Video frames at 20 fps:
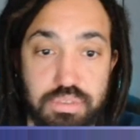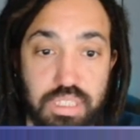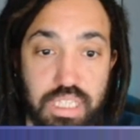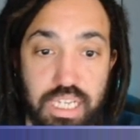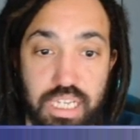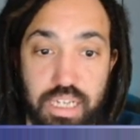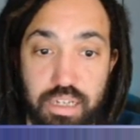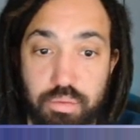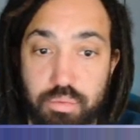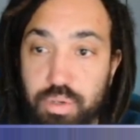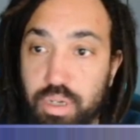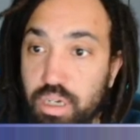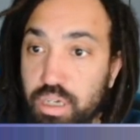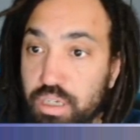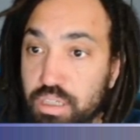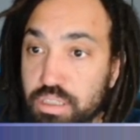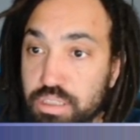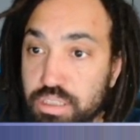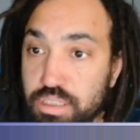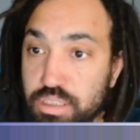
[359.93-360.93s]
And we're
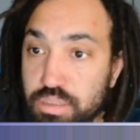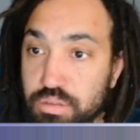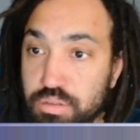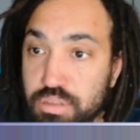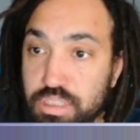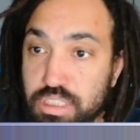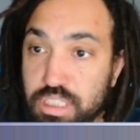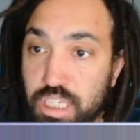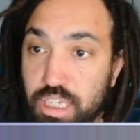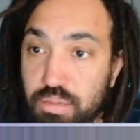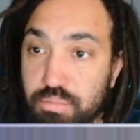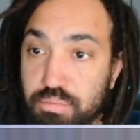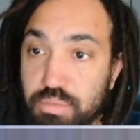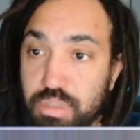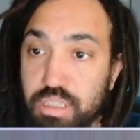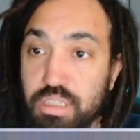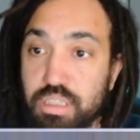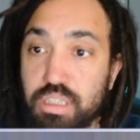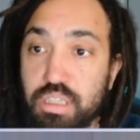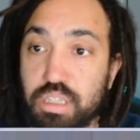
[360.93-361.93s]
asked to sum
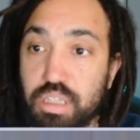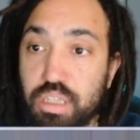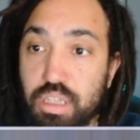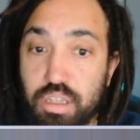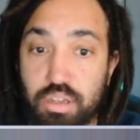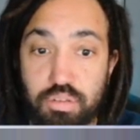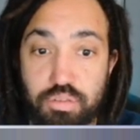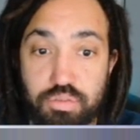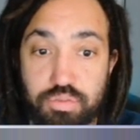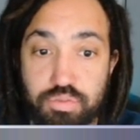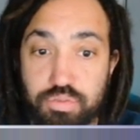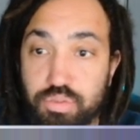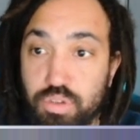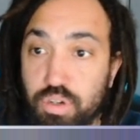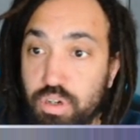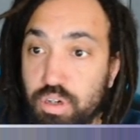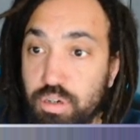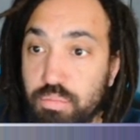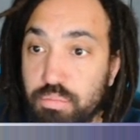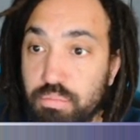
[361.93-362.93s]

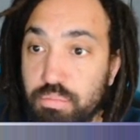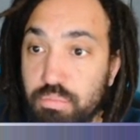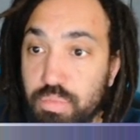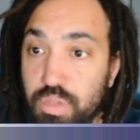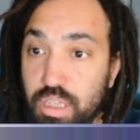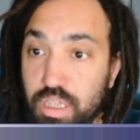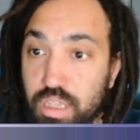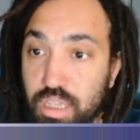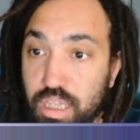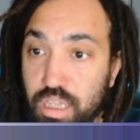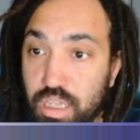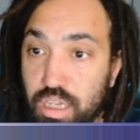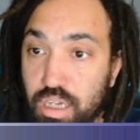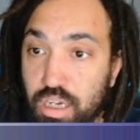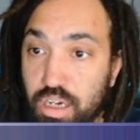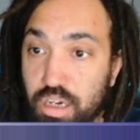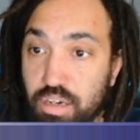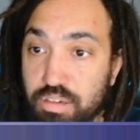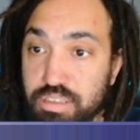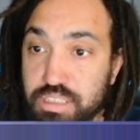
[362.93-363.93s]
from
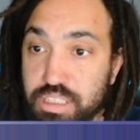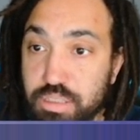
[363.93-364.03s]
r is